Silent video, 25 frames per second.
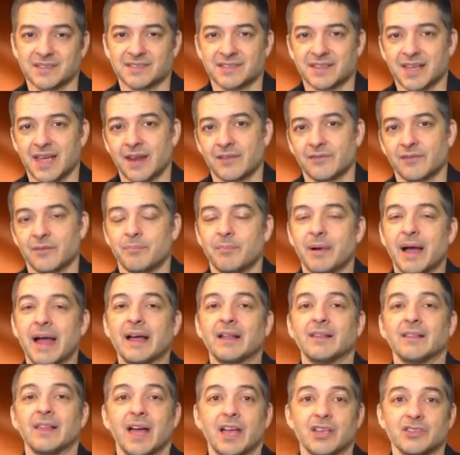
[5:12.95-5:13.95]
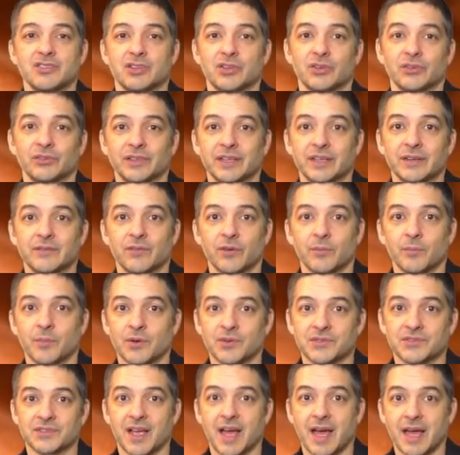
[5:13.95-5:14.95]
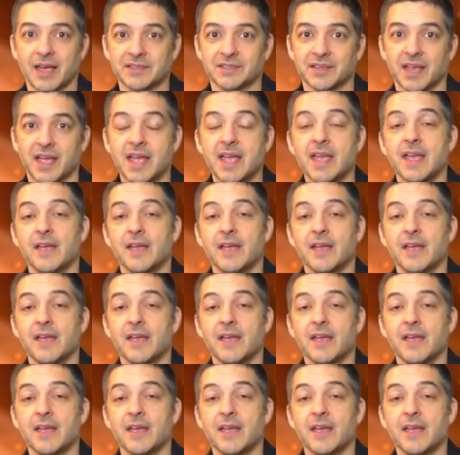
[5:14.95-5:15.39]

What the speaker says: It's kind of a biological need for most guys.